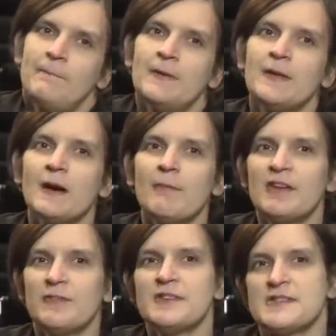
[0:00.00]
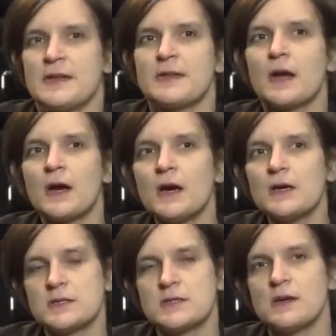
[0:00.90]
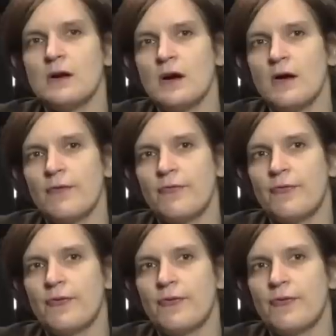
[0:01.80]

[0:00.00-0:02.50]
Yeah, but if it's at the cost of